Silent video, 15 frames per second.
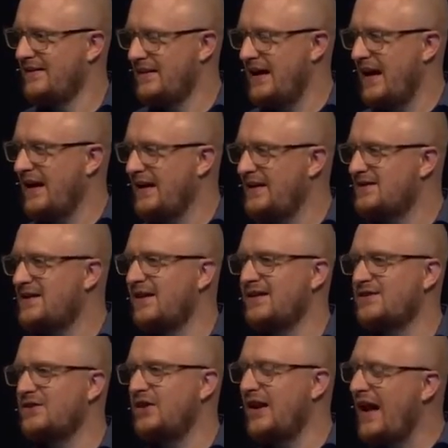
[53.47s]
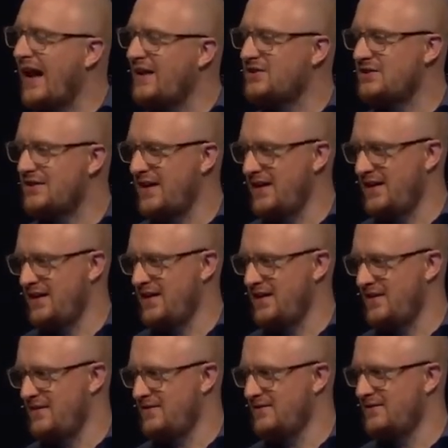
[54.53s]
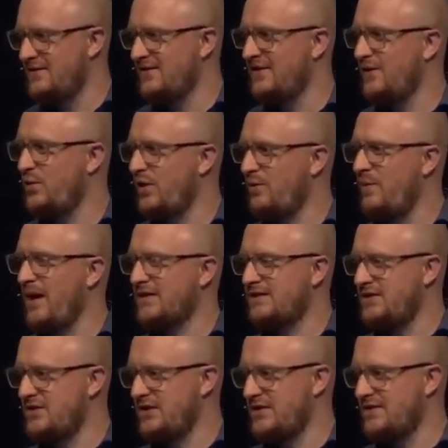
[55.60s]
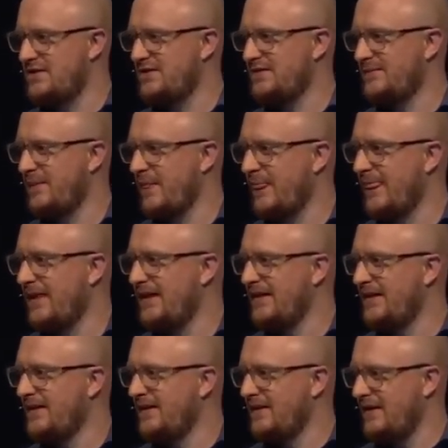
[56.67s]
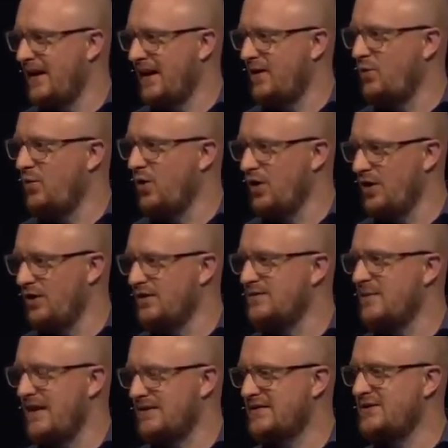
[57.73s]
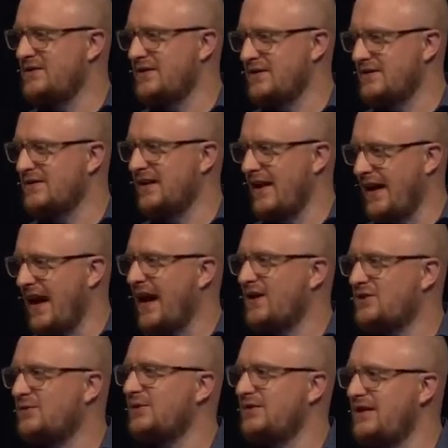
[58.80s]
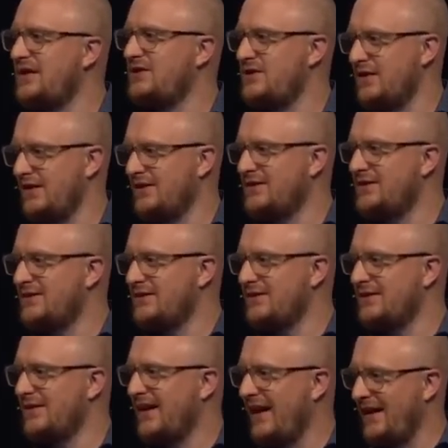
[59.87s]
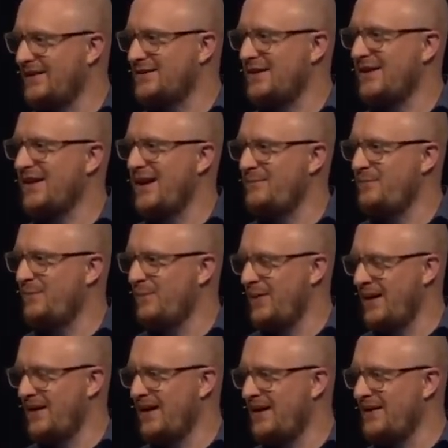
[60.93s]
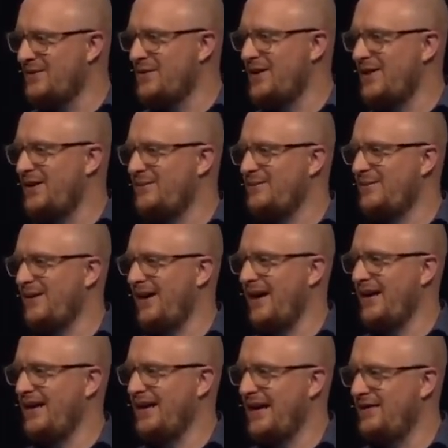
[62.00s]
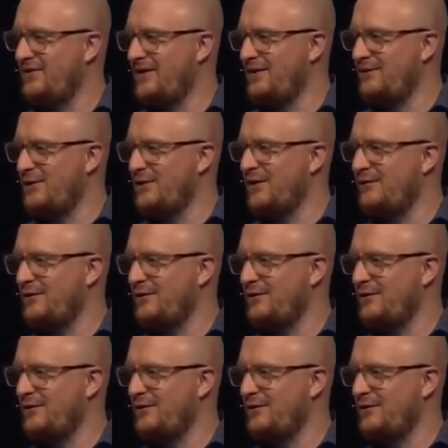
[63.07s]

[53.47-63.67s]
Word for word: Yeah, He's going to start agitating you with messages like words, messages, like actual teachings. And he's going to keep bugging you with them. And even if you're